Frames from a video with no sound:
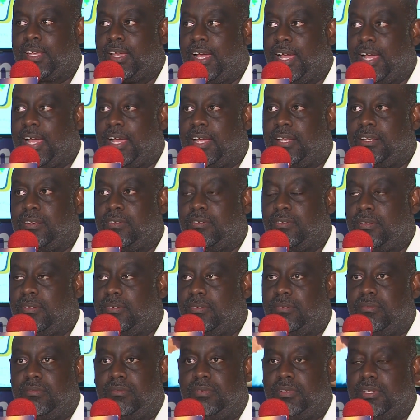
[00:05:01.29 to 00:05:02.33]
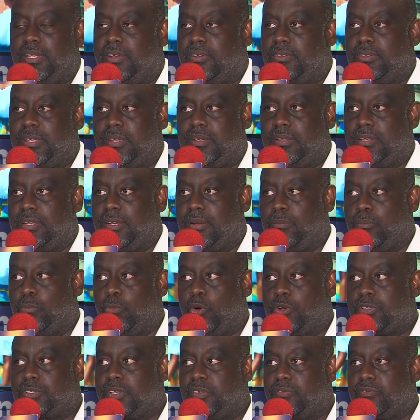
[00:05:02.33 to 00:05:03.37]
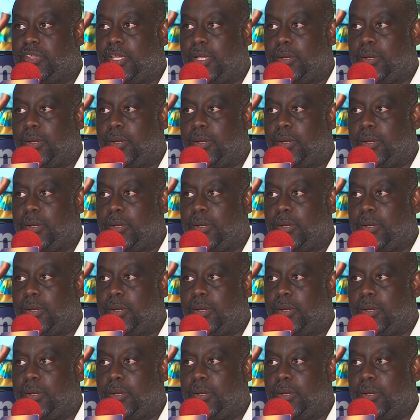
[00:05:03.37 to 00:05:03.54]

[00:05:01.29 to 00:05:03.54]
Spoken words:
And they're most of